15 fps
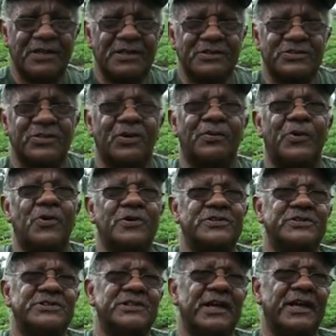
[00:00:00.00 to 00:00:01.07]
So
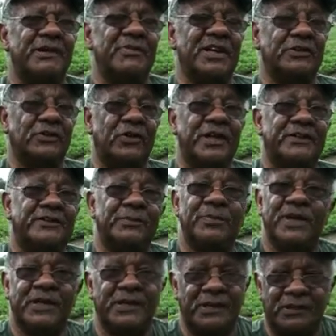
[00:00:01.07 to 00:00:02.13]
poetry slam been great to
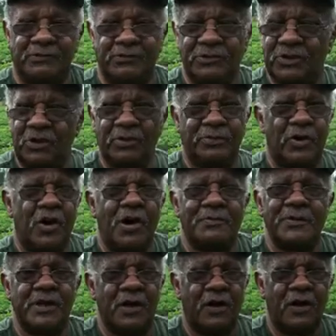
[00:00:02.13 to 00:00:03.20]
me. It brought
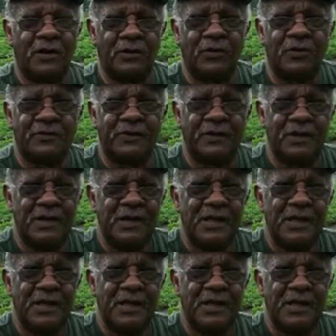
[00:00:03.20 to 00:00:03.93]
me all over.